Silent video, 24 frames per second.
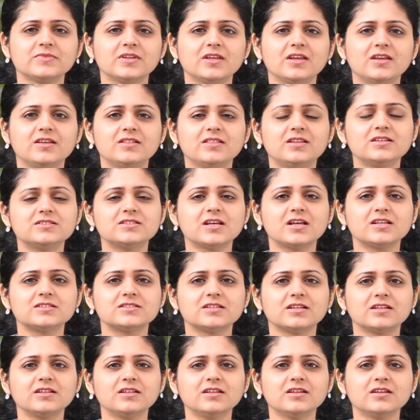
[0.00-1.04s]
In this
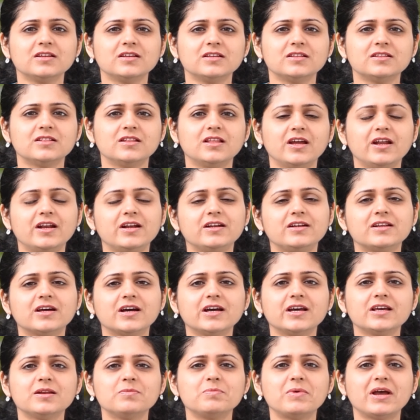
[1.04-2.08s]
asana, the
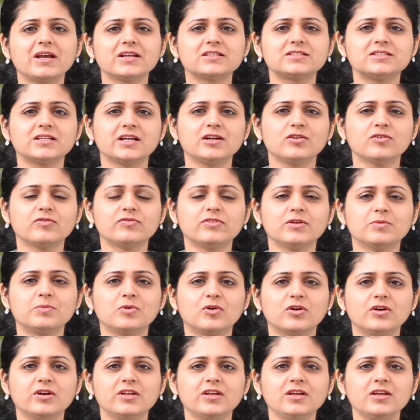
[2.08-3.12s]
entire backside of the
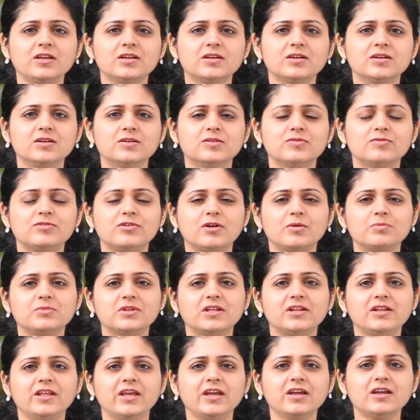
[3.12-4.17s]
body from
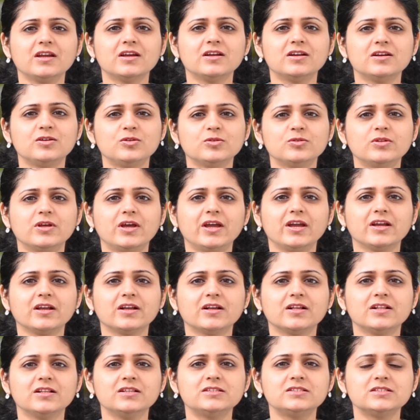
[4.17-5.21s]
the neck to the
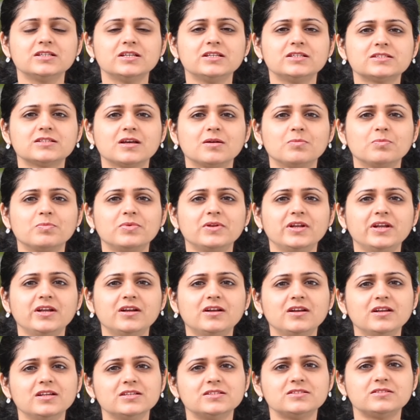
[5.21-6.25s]
ankles is
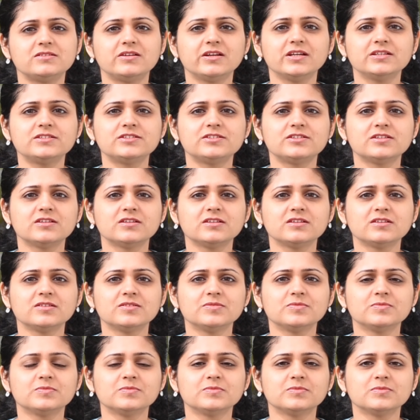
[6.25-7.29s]
completely stretched.
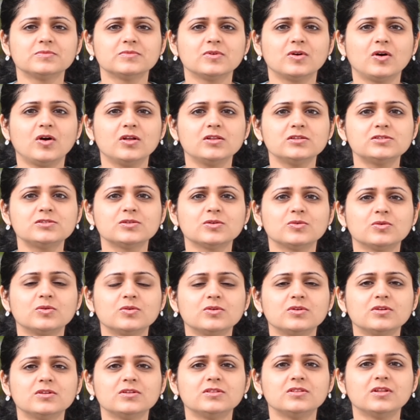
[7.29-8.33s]
Also,
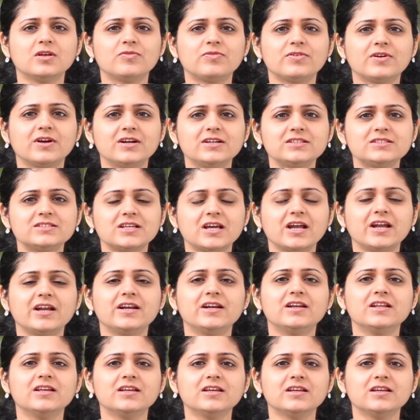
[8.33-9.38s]
the front
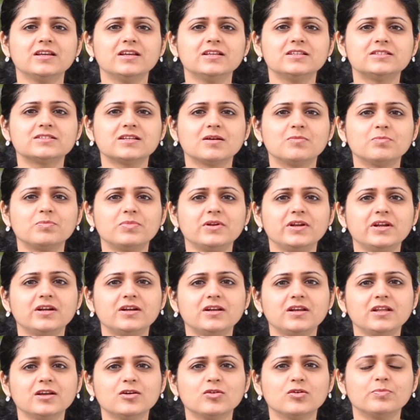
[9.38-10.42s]
side is
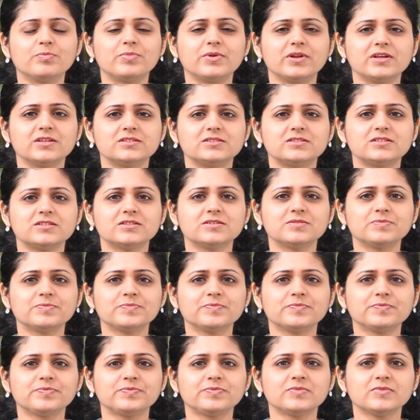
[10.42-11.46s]
completely compressed.
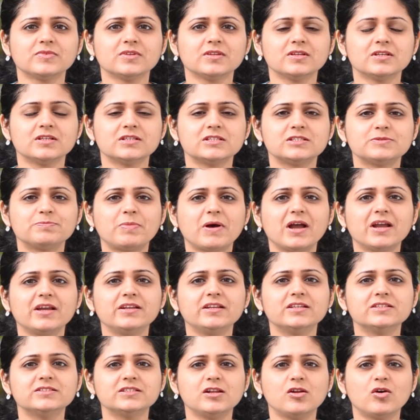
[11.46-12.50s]

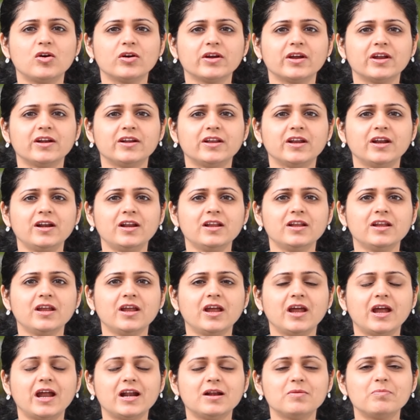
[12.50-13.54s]
Spine is elongated
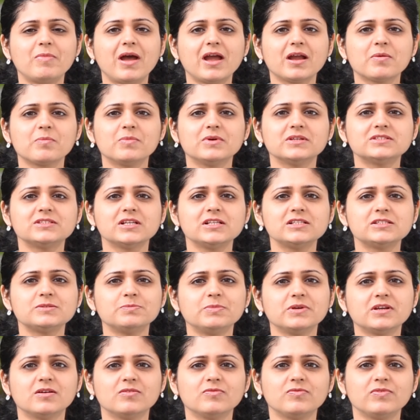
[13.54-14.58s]
and back muscles
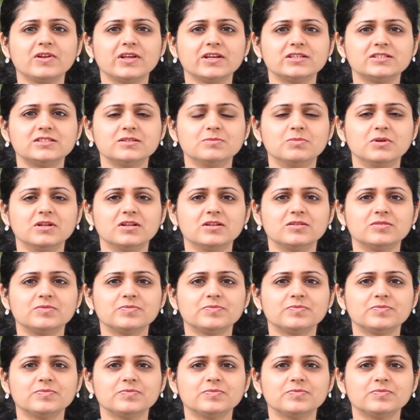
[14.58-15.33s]
become flexible.